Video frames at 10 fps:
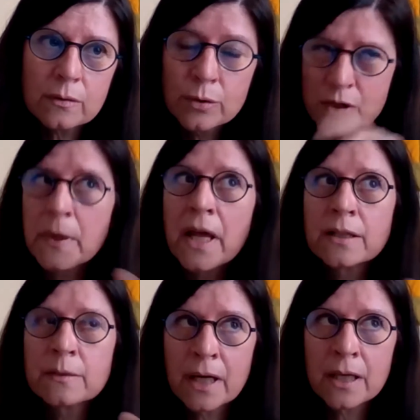who is
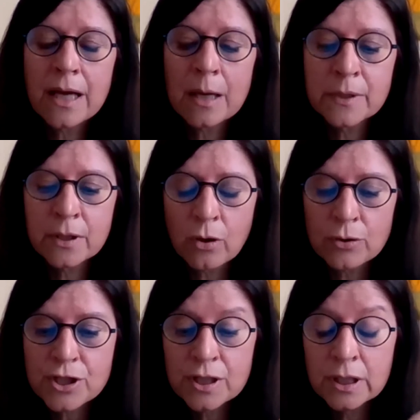played by Abe
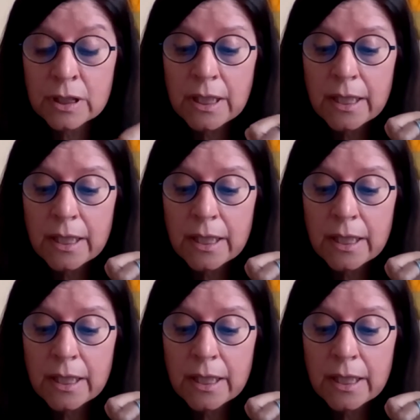Hiroshi,